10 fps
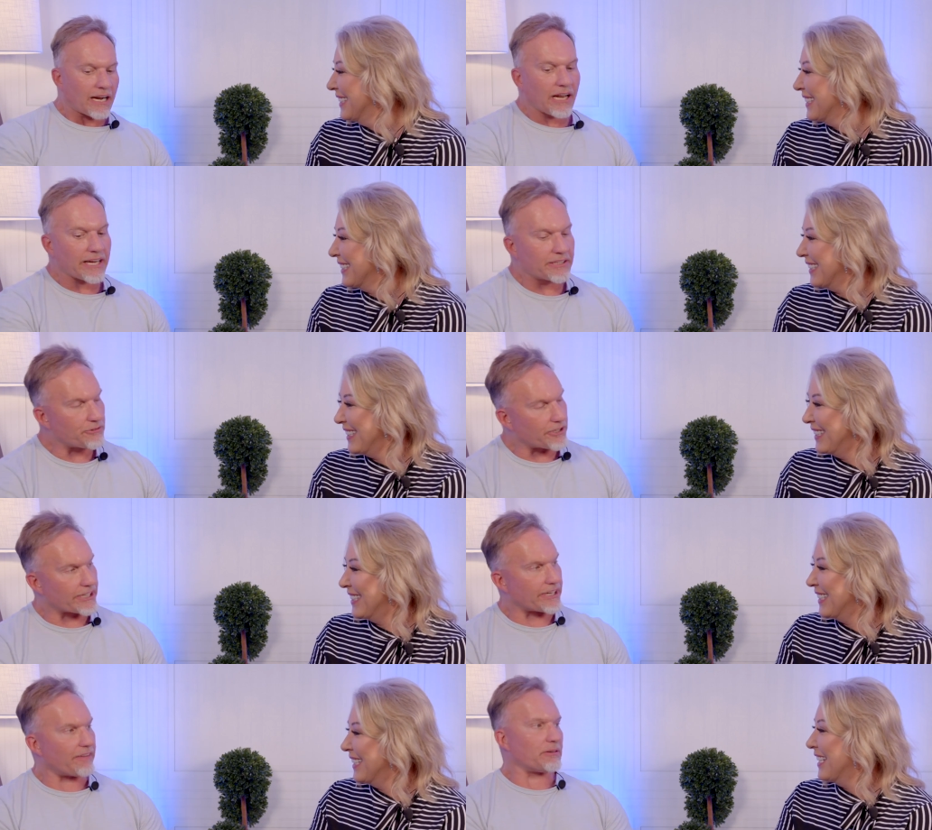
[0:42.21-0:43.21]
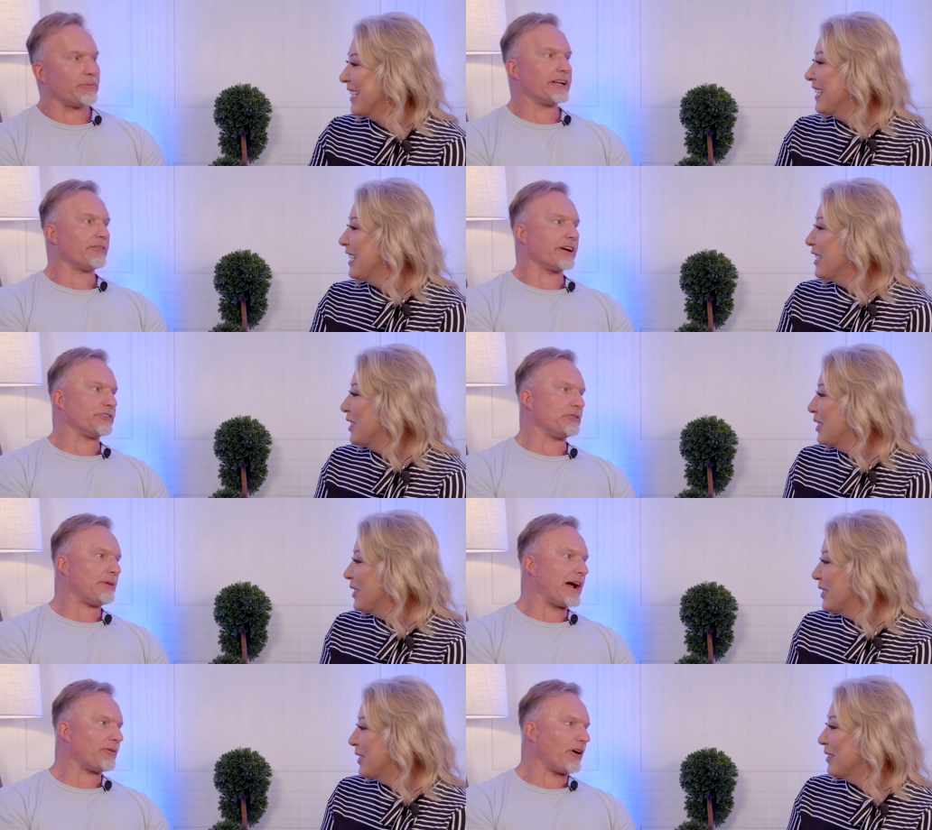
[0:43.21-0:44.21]
Speaker 1: and I like you drinking after me anyway because you
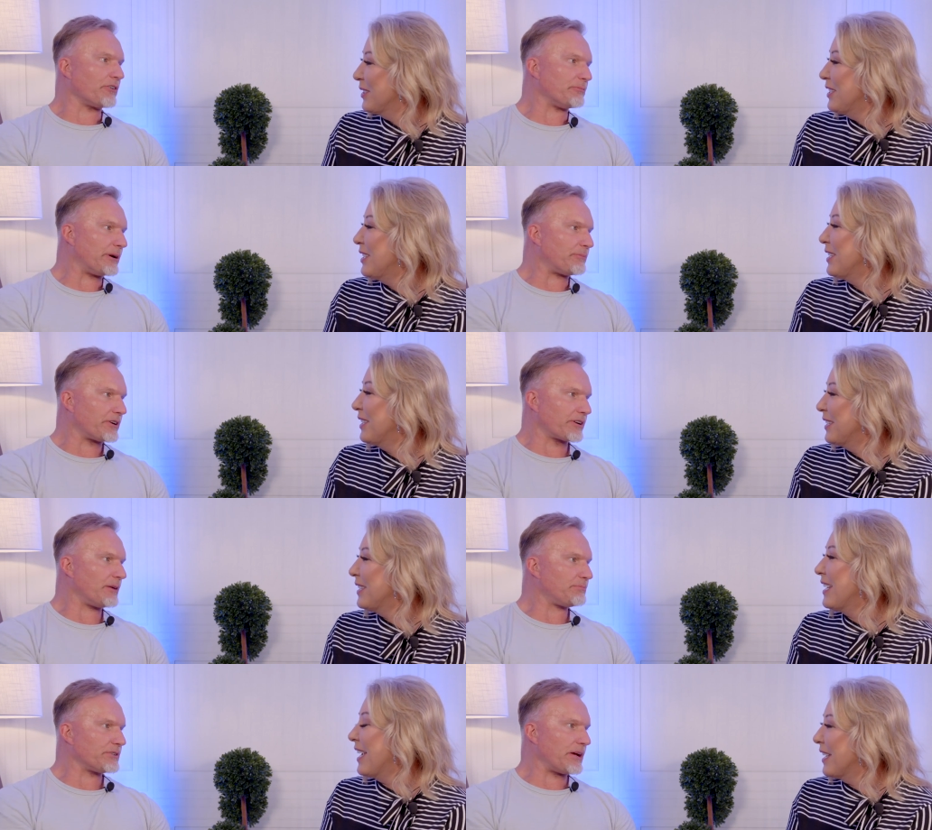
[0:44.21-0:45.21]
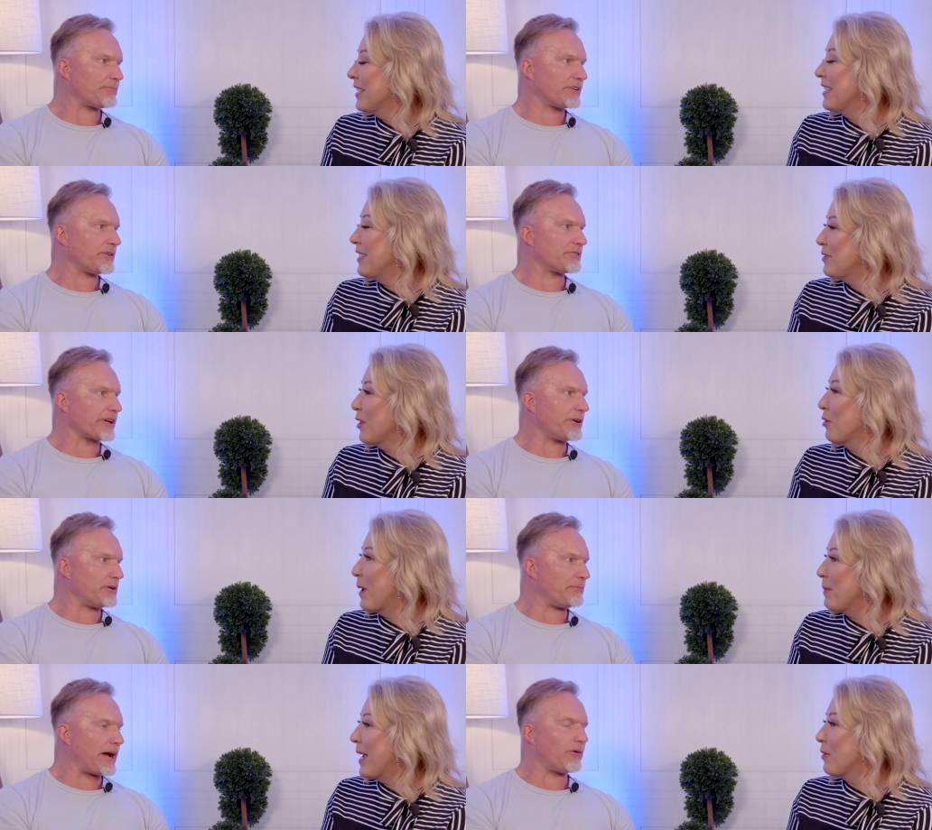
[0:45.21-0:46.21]
backwash. Remember a couple yeah, of episodes you told
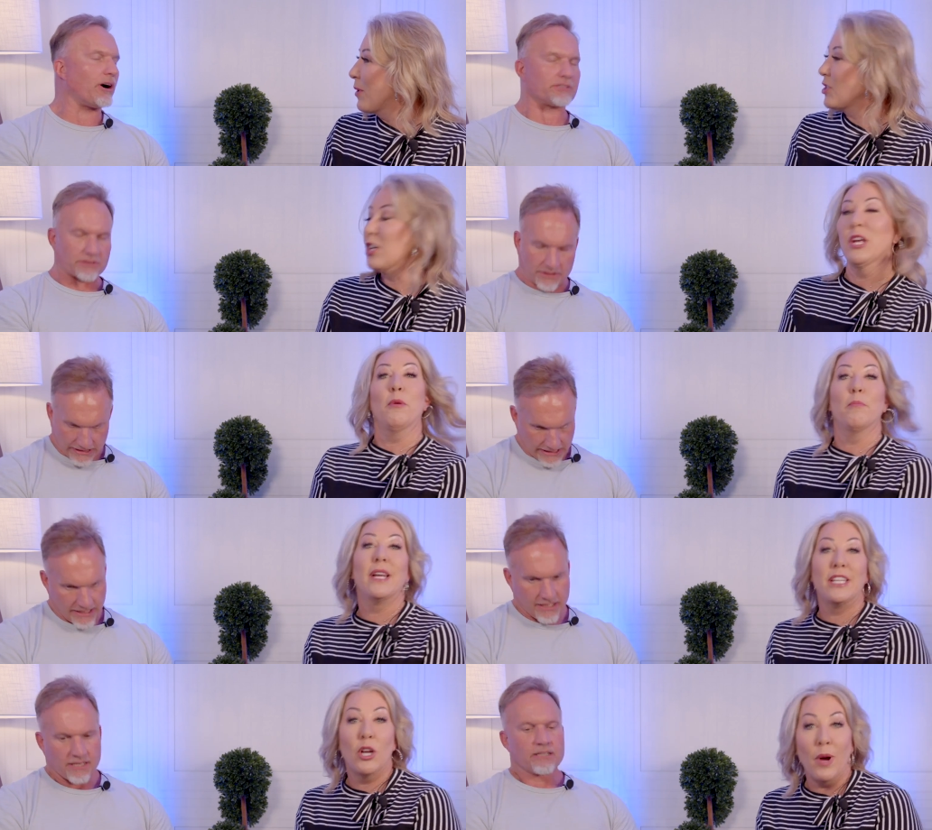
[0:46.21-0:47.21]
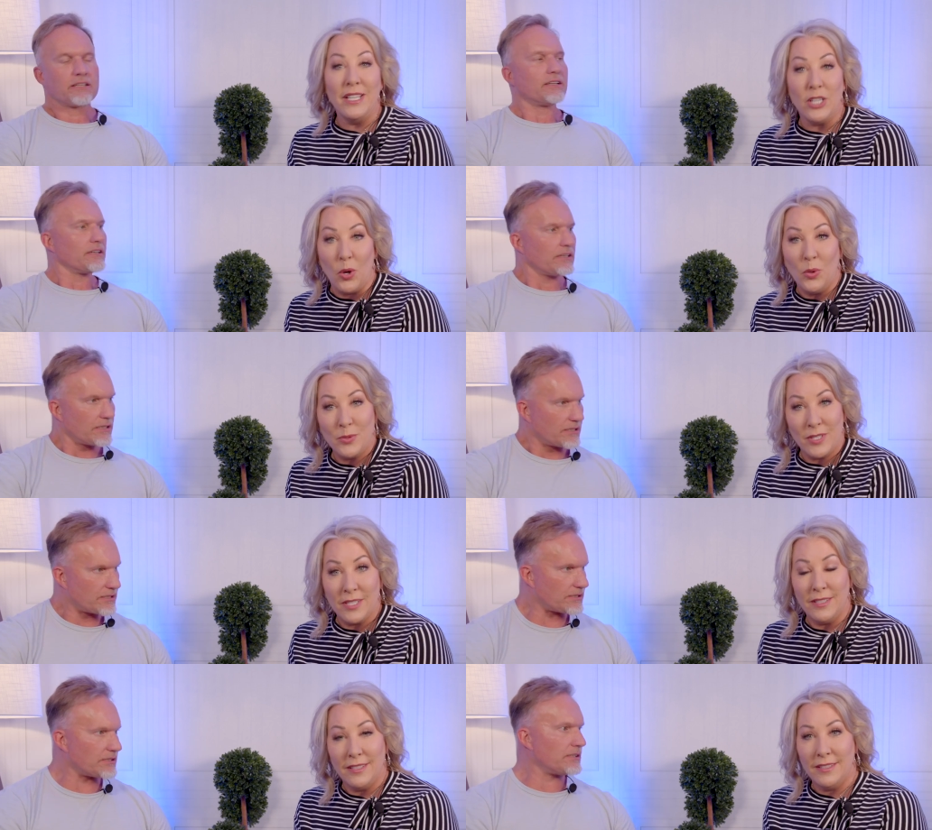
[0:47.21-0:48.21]
ago you backwash.
Speaker 2: But no, I don't.
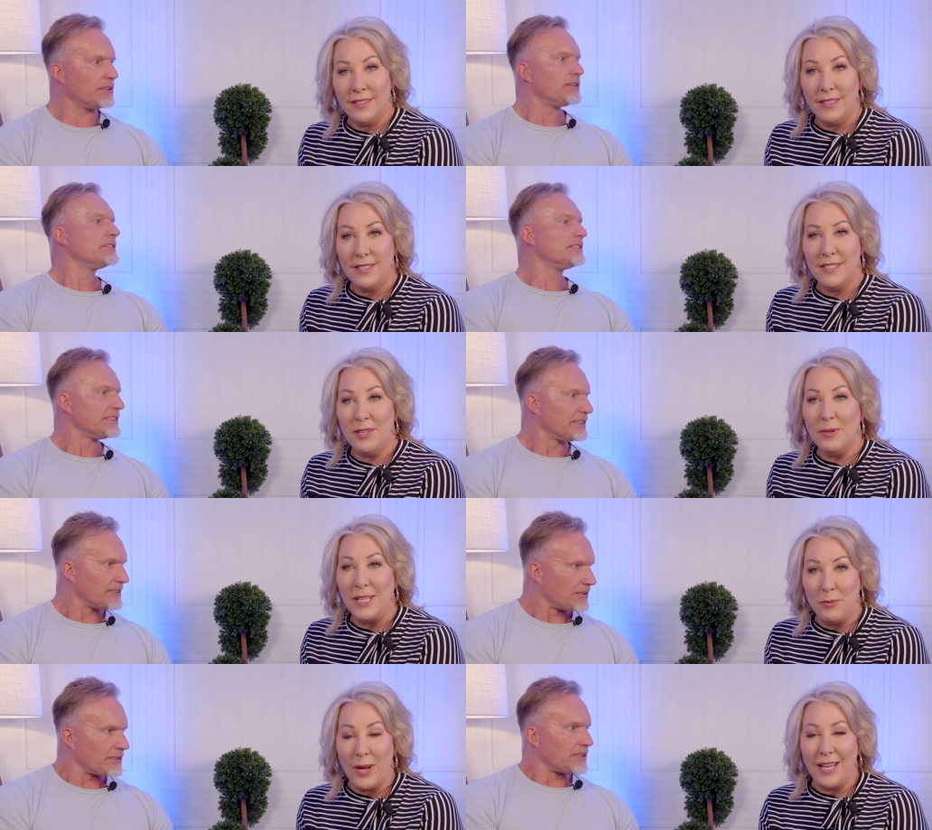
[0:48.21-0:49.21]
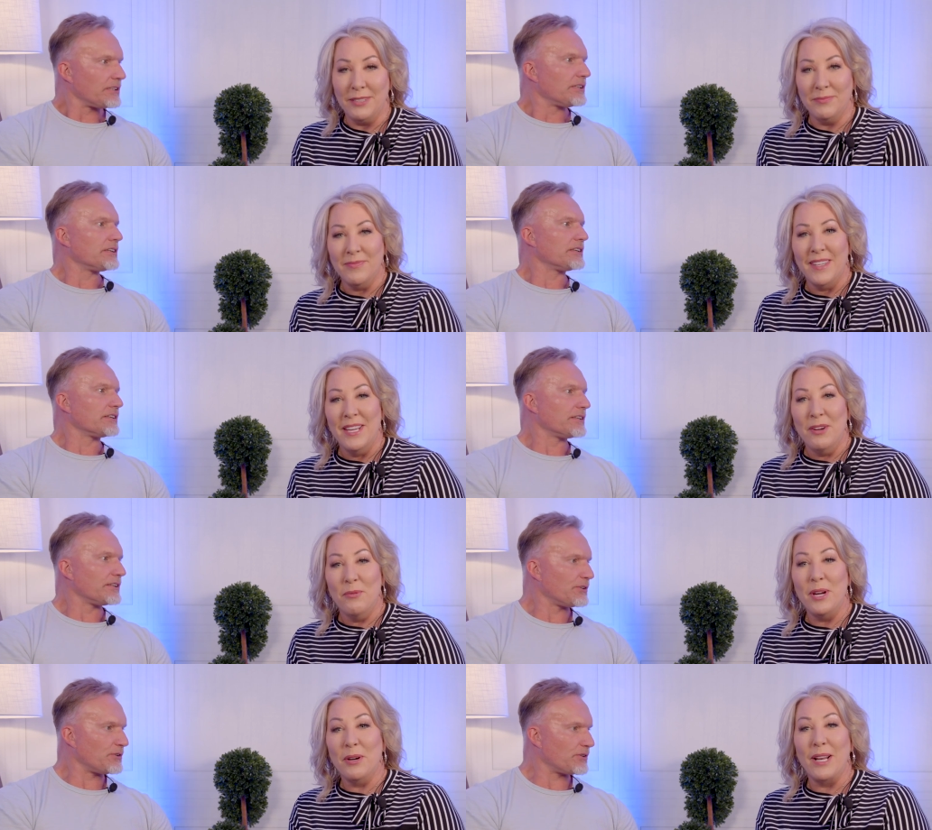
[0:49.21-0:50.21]
So anyway,
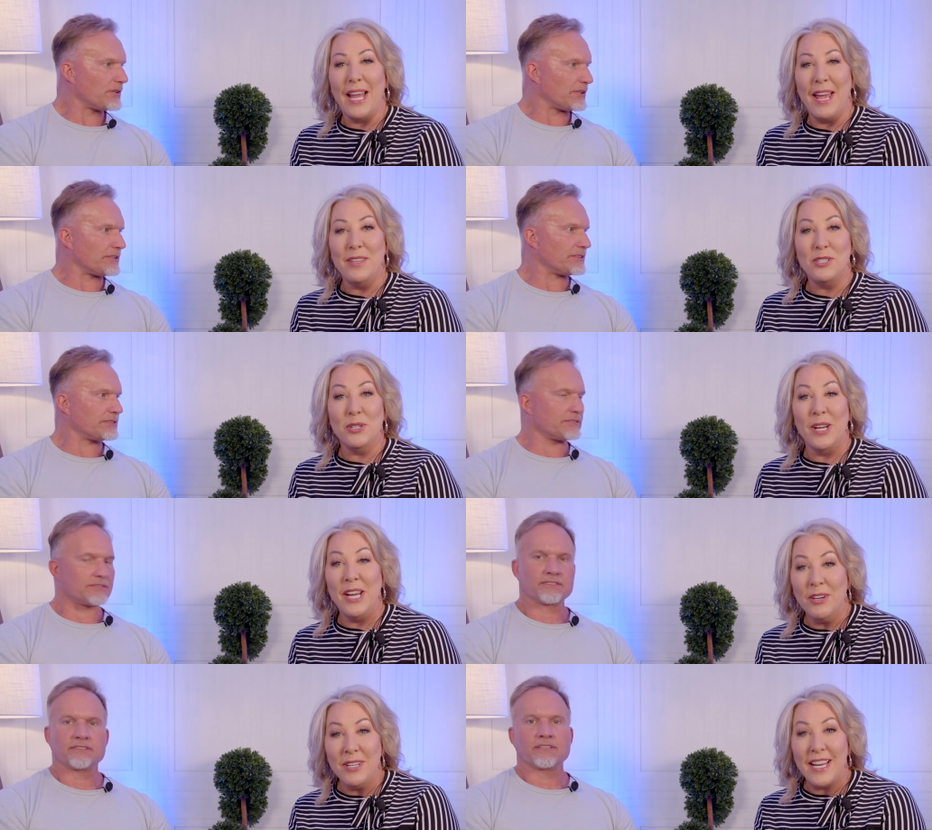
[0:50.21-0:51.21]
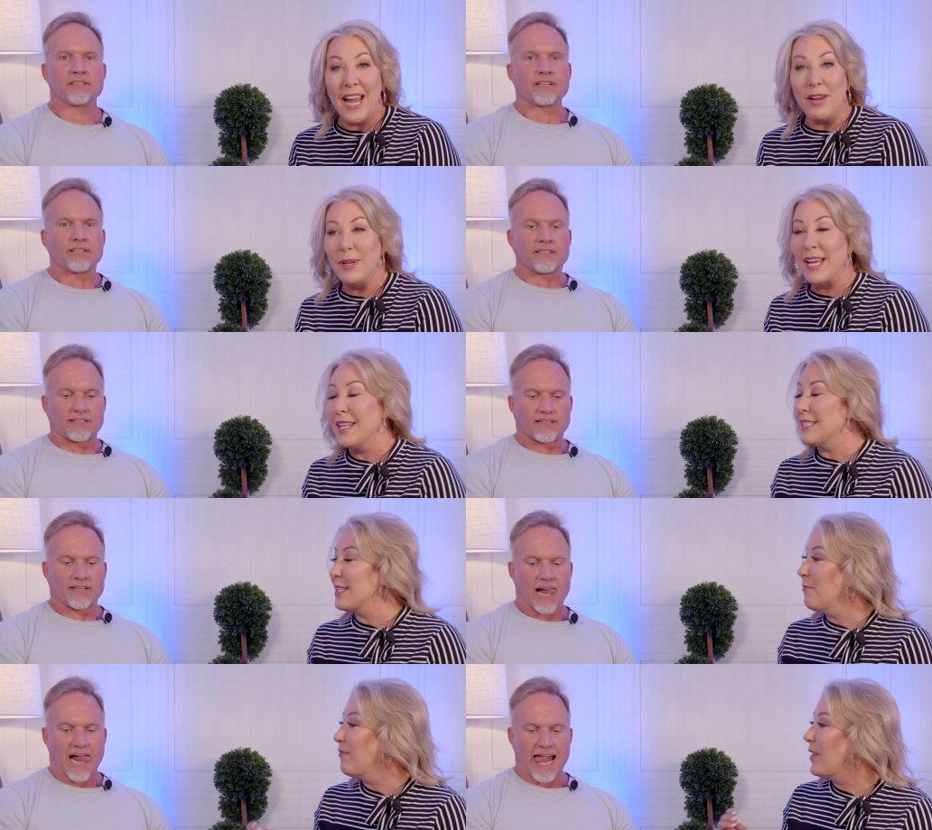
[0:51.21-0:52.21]
we are glad that you're here today. We got
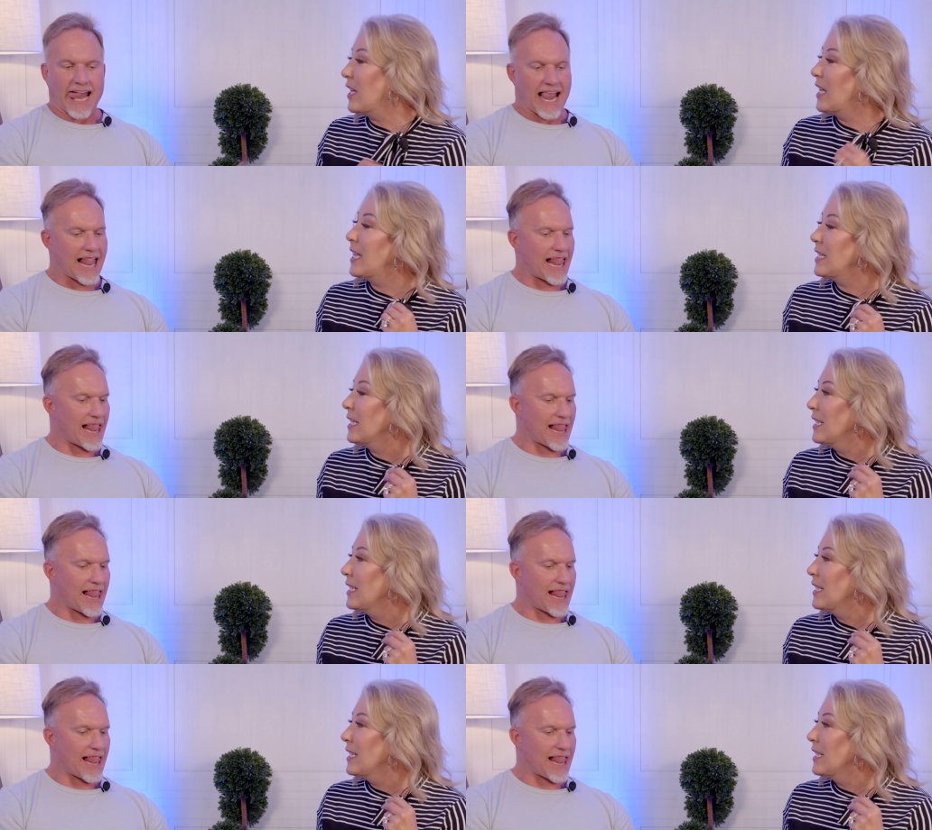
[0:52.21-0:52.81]
some fun